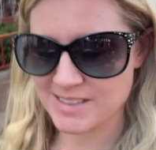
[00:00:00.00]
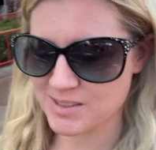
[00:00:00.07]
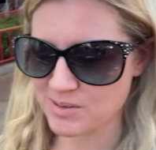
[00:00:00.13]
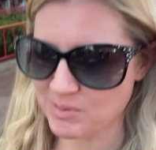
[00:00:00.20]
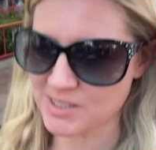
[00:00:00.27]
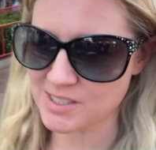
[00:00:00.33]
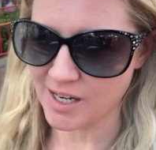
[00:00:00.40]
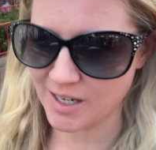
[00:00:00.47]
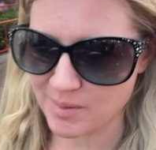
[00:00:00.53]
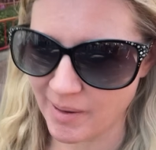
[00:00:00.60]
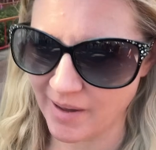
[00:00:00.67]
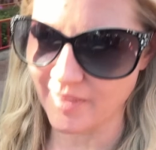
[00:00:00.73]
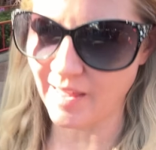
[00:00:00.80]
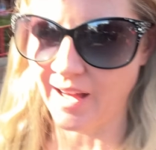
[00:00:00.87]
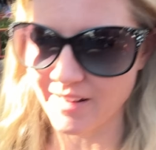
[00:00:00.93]
so we'll talk
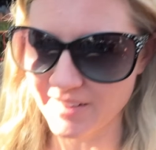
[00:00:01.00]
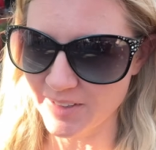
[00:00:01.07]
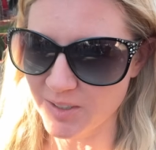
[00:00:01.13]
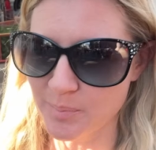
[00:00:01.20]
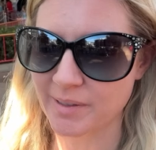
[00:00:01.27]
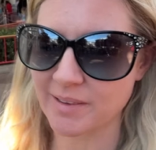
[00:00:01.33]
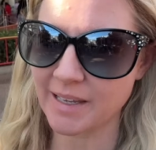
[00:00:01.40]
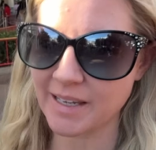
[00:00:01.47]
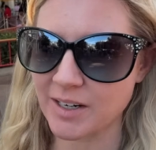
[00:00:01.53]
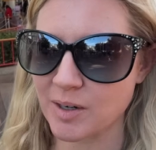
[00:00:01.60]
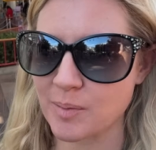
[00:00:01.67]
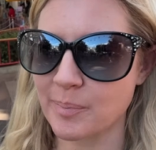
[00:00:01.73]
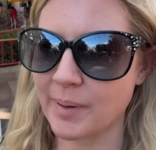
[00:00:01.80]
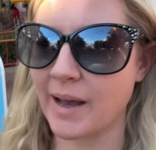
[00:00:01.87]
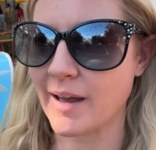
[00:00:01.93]
about that a little bit later,
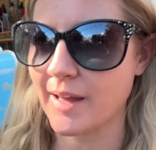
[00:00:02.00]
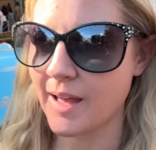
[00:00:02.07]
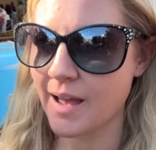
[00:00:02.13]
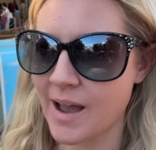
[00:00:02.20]
but